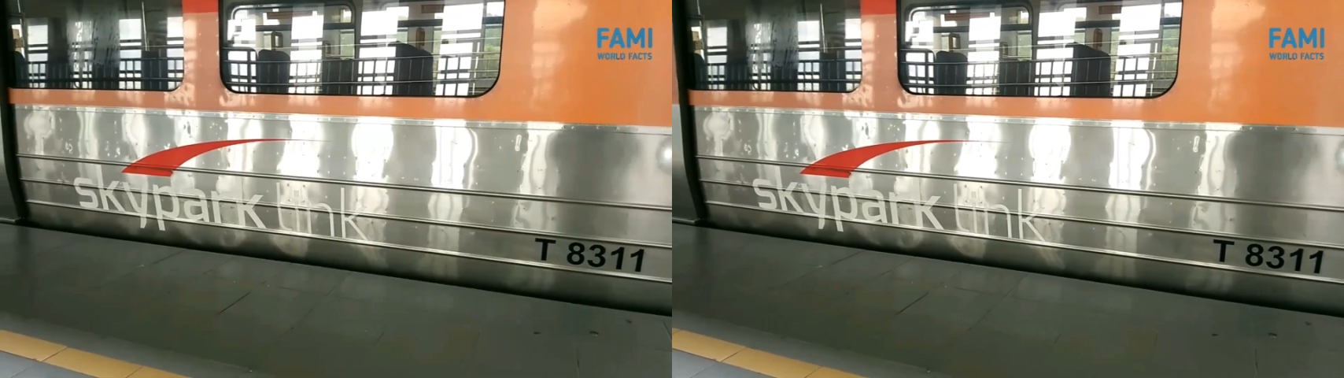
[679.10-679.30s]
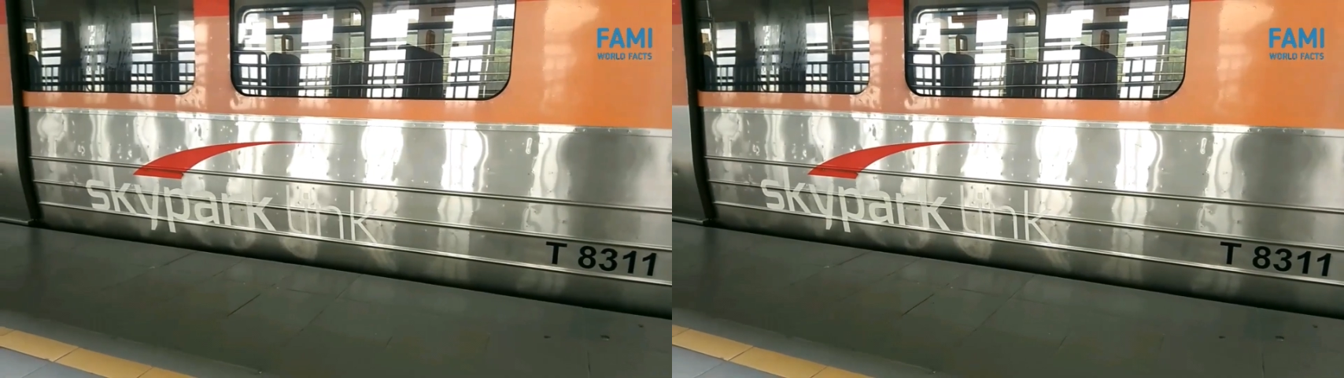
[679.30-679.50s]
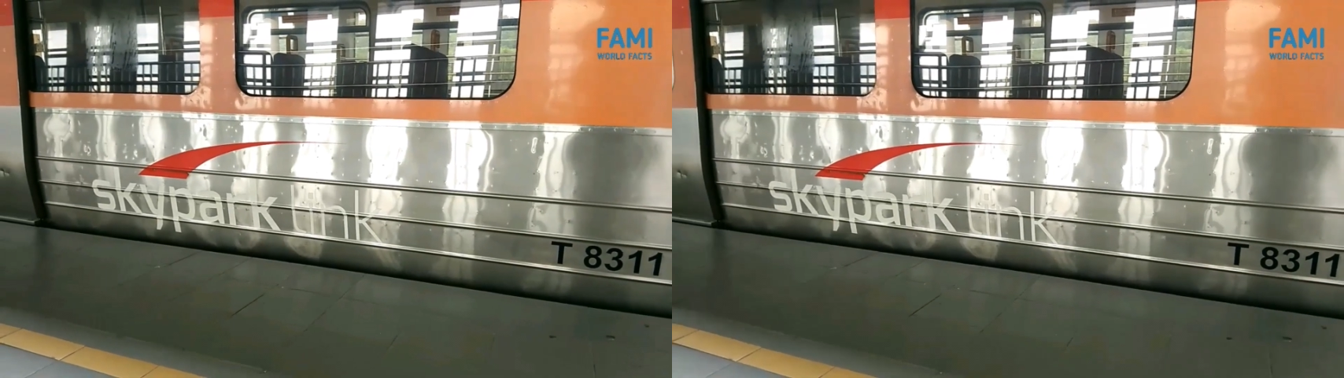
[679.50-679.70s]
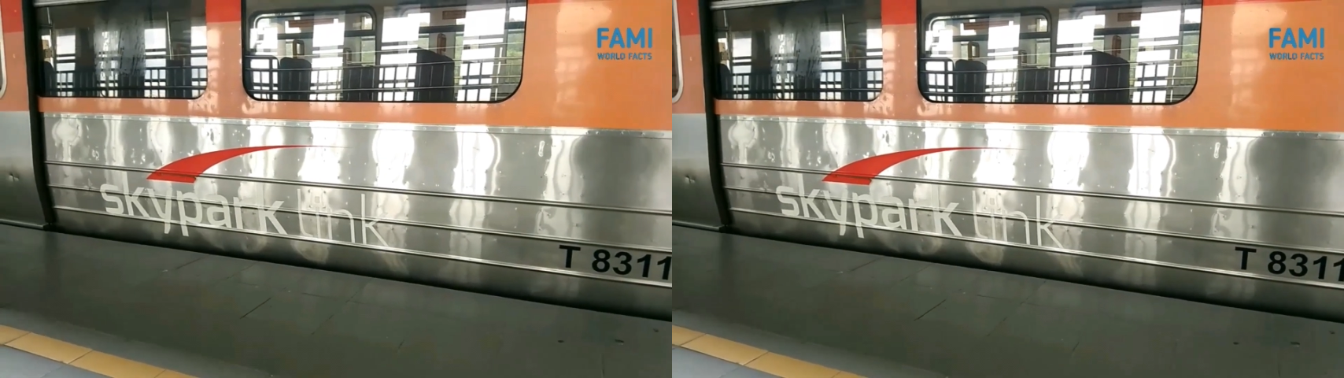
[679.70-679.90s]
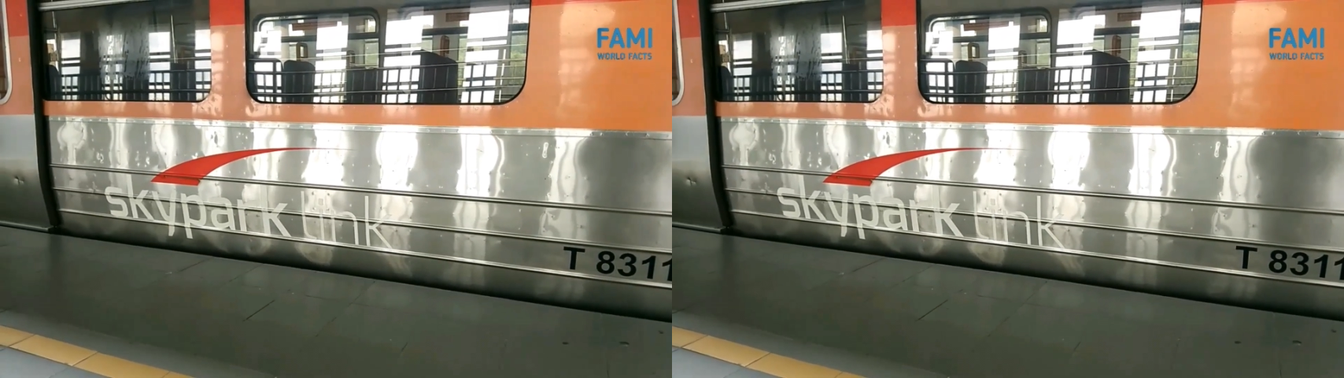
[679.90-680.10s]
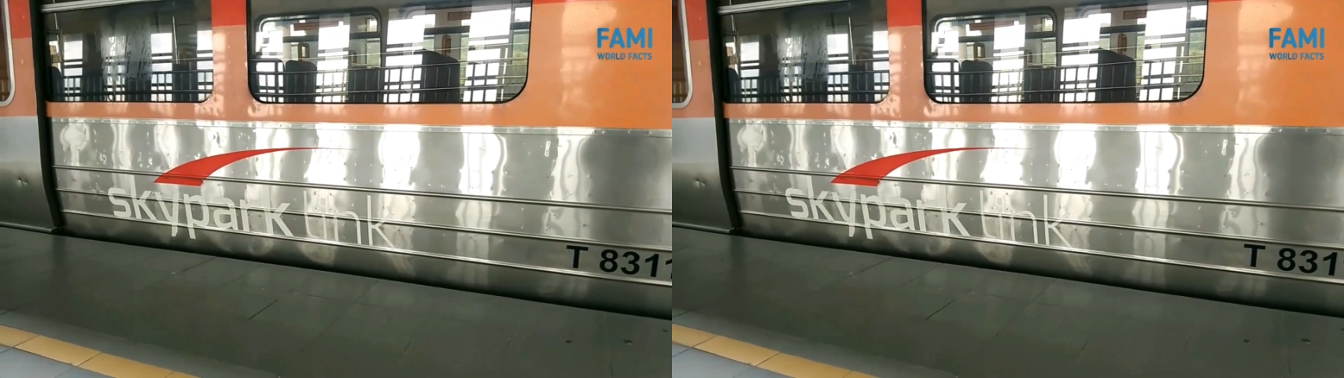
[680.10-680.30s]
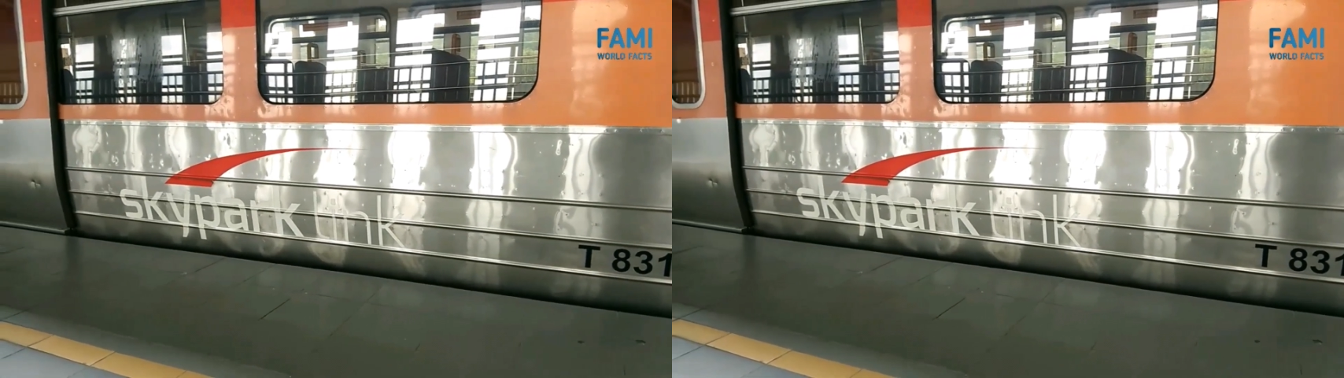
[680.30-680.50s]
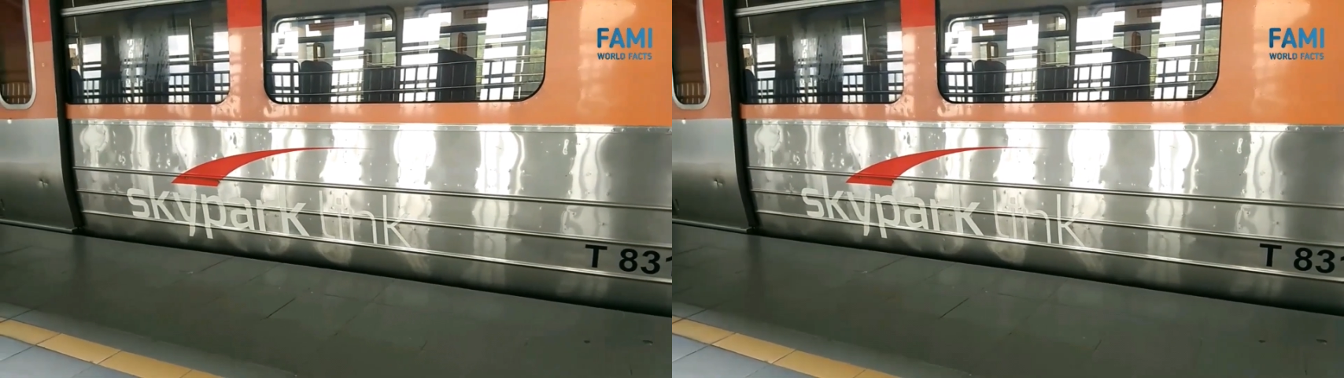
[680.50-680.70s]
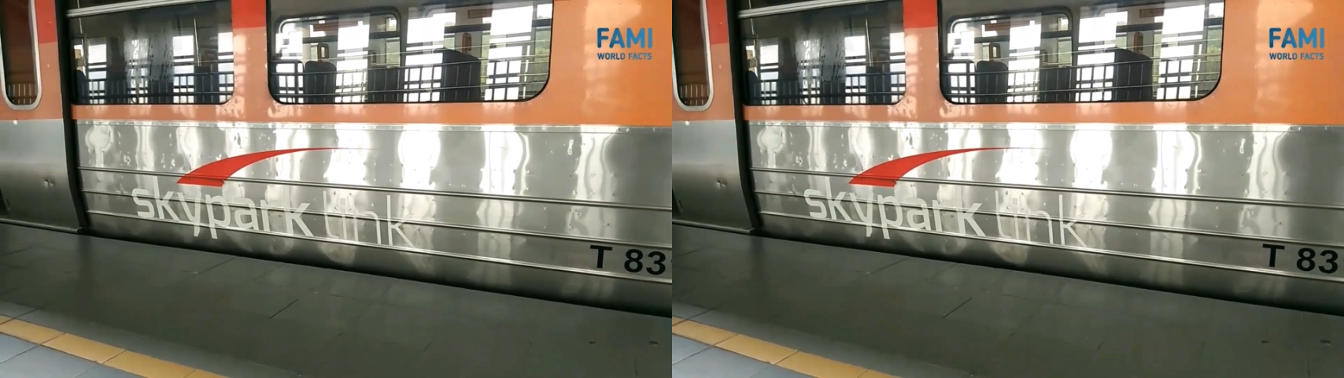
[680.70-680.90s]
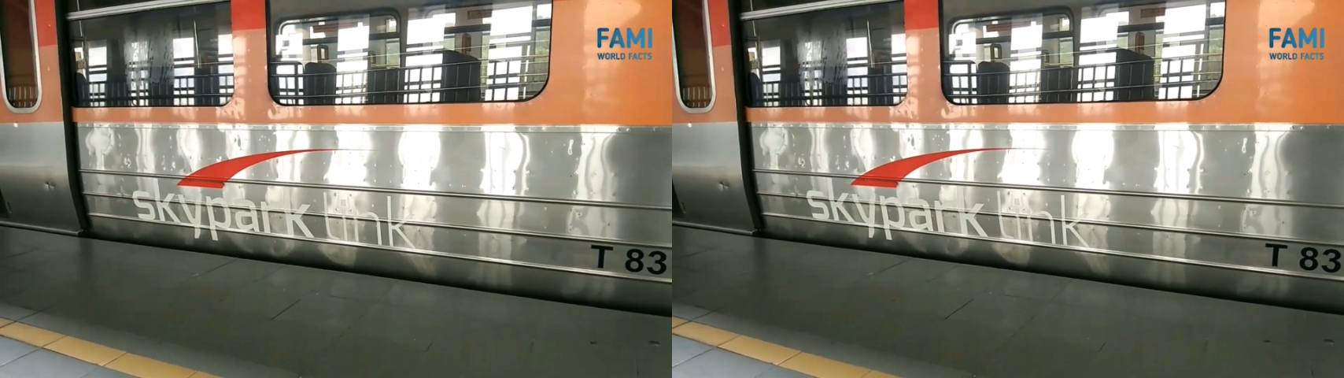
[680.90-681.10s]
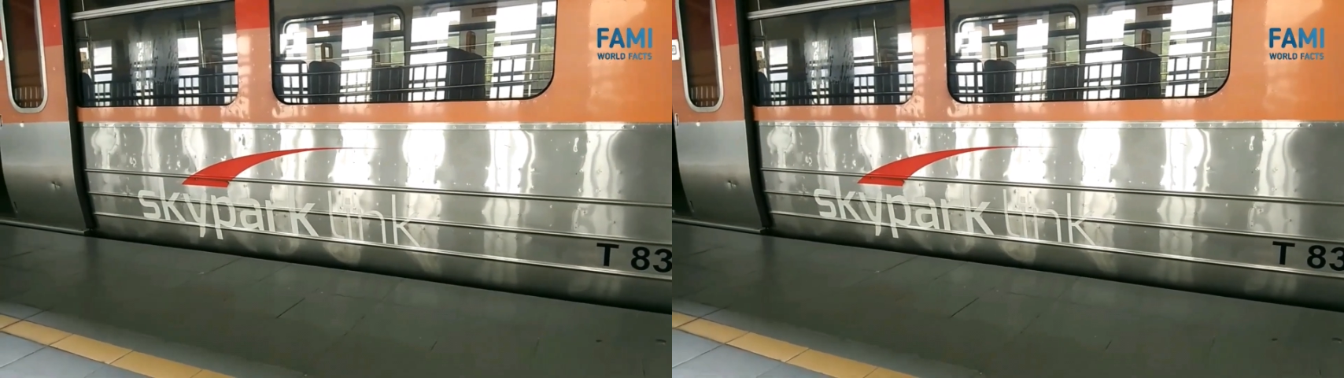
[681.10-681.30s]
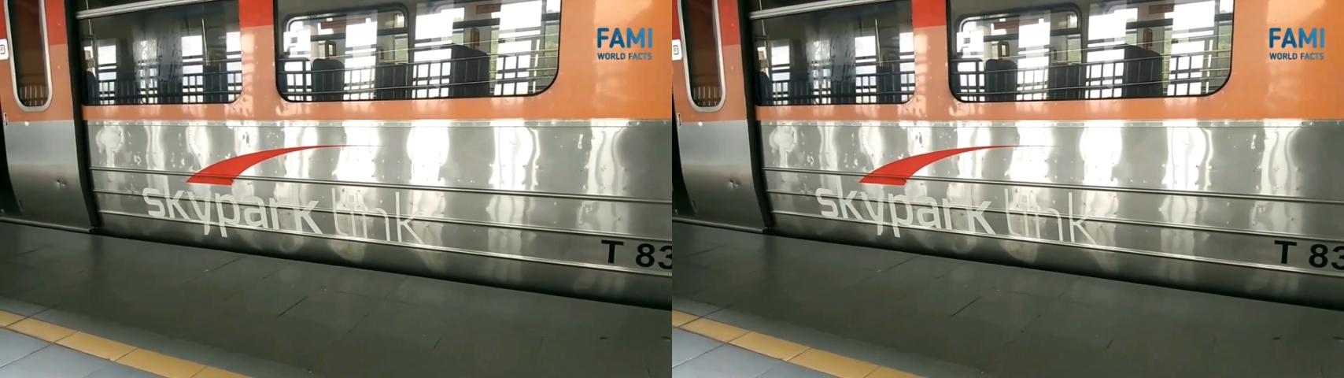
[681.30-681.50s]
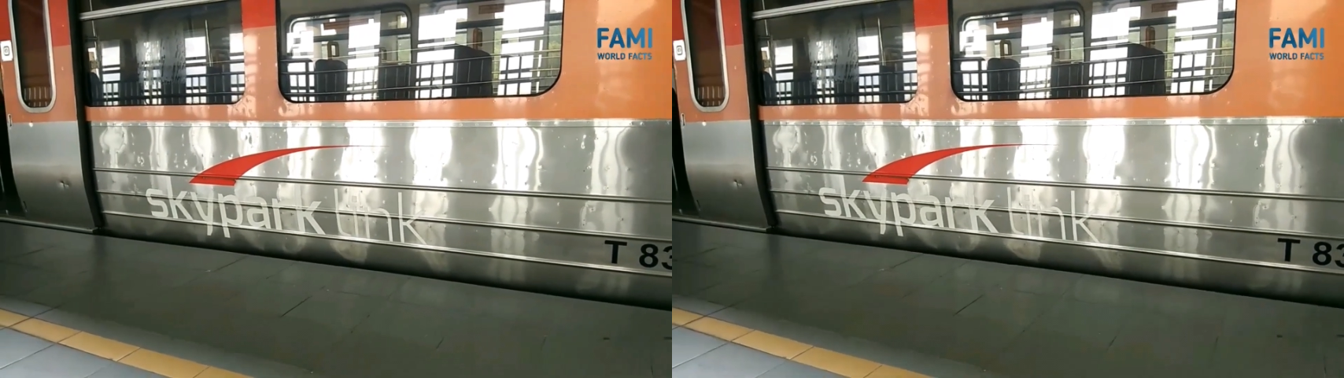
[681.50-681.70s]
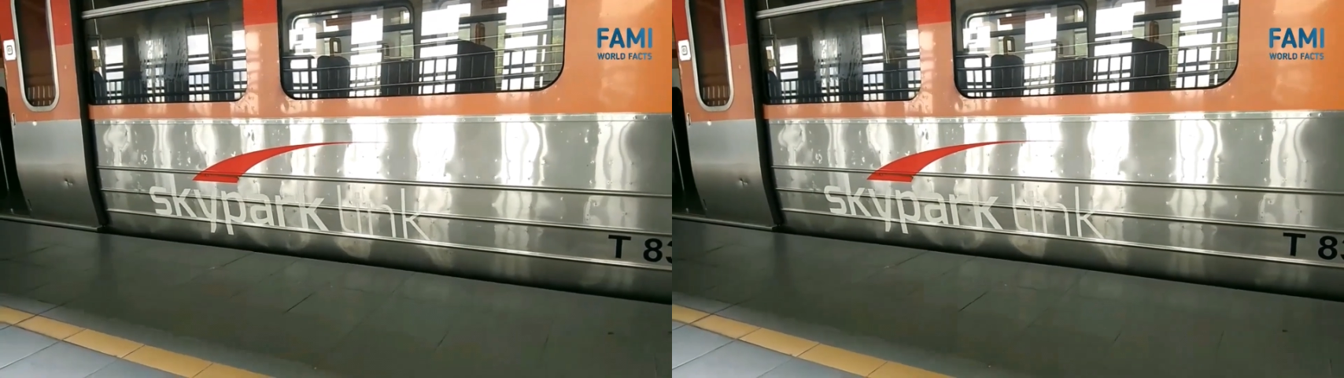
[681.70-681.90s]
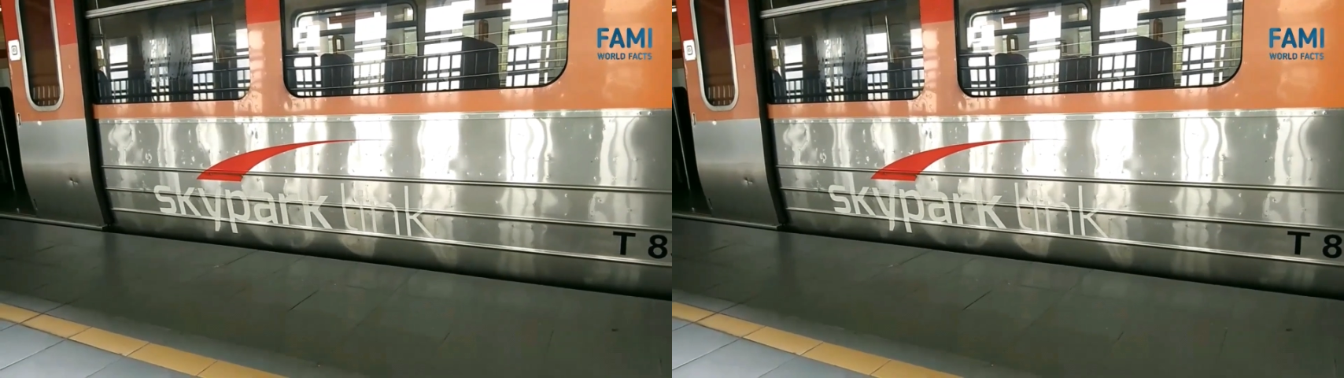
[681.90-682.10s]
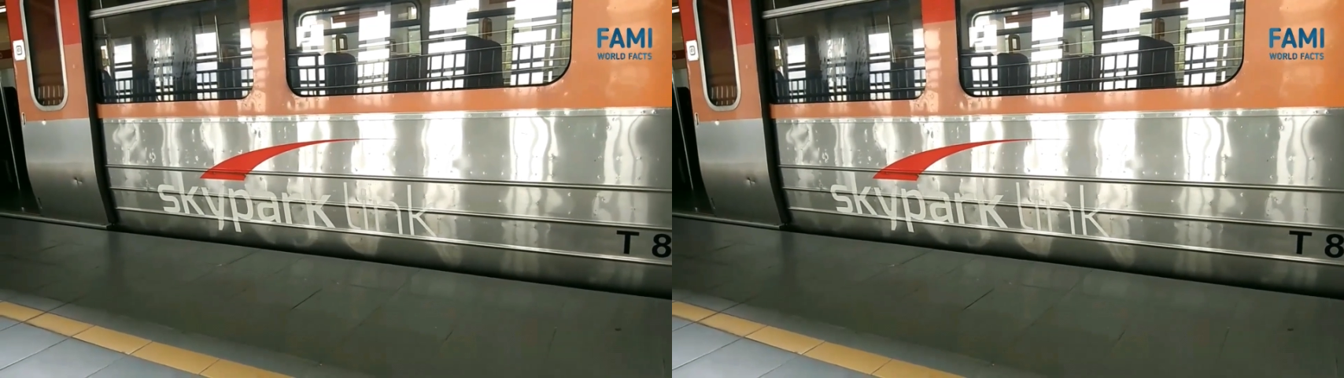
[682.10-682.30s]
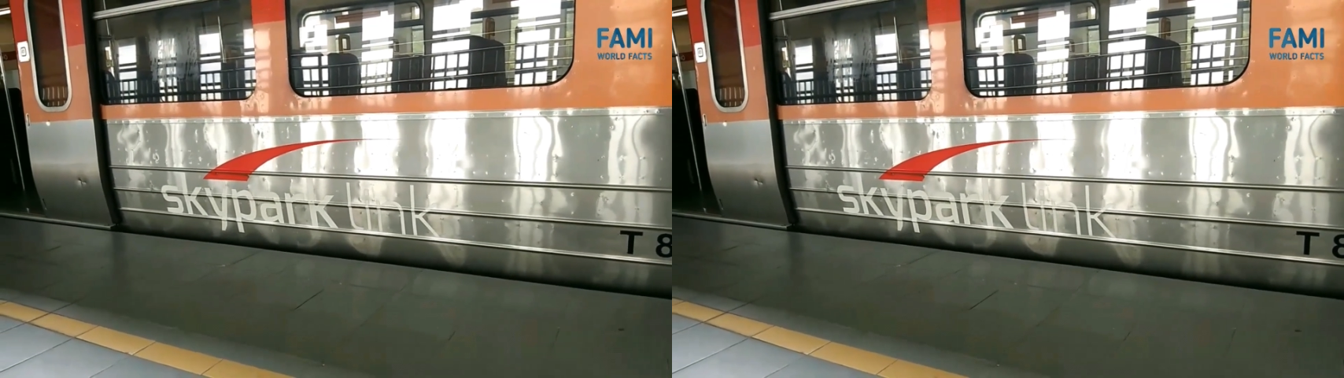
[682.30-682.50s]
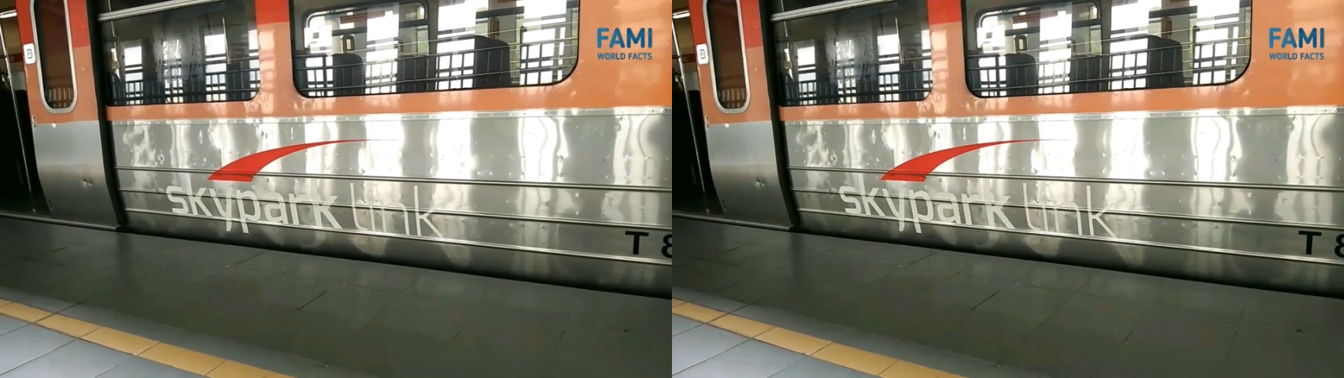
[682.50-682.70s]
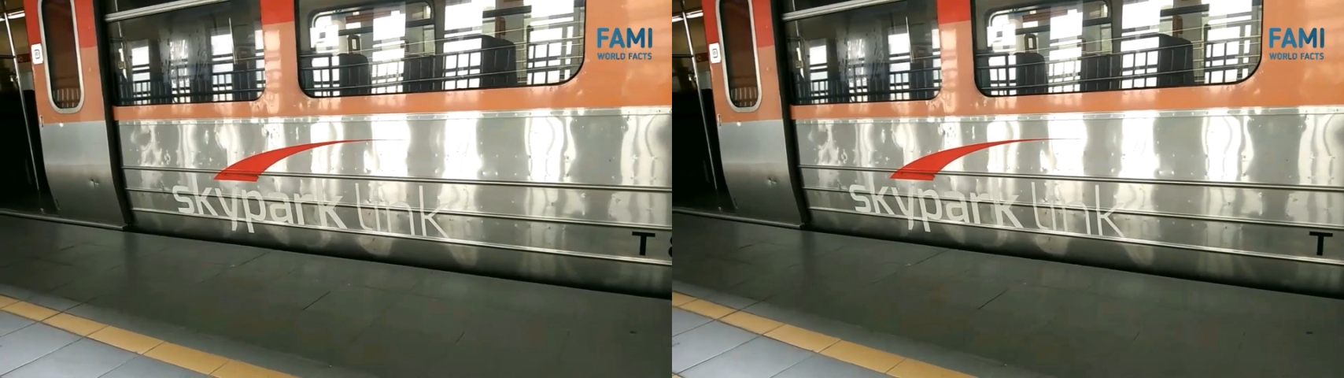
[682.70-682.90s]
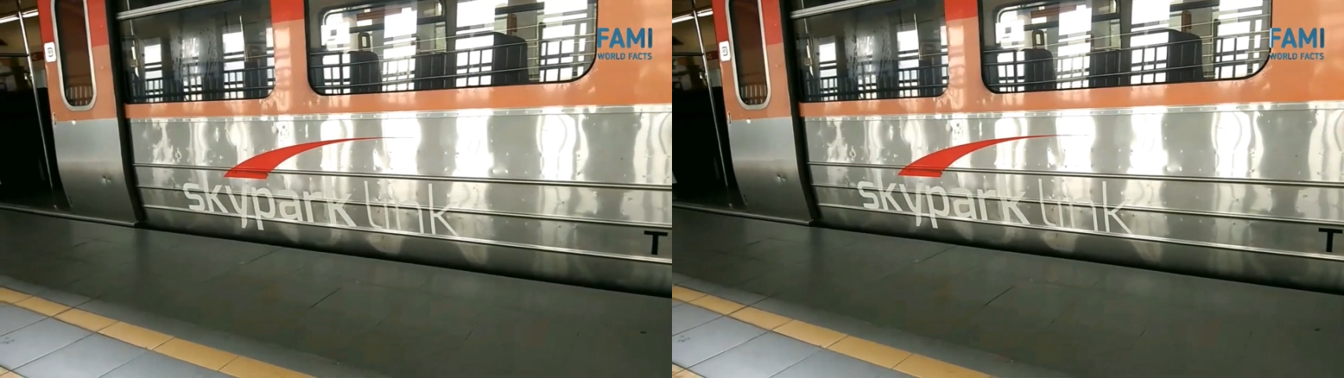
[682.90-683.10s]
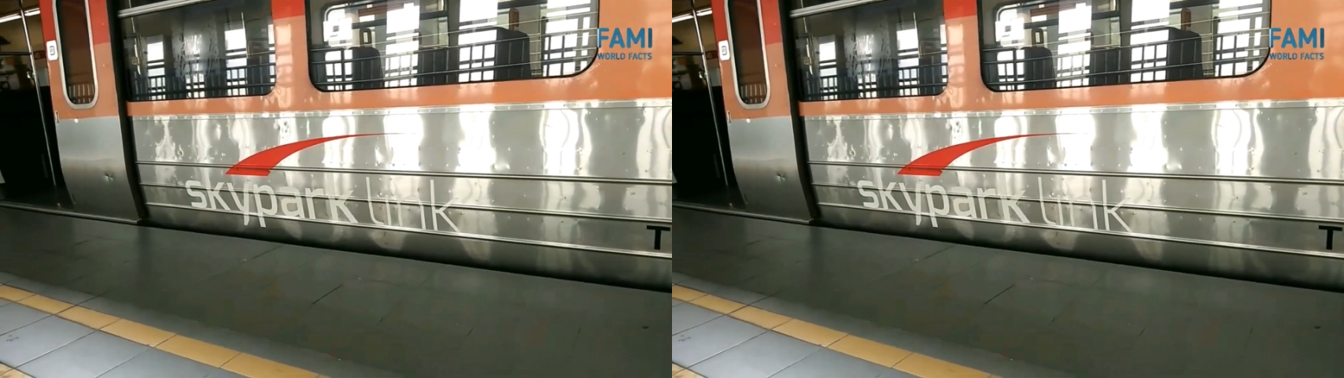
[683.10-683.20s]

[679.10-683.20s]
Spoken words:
[unreadable: no face in view]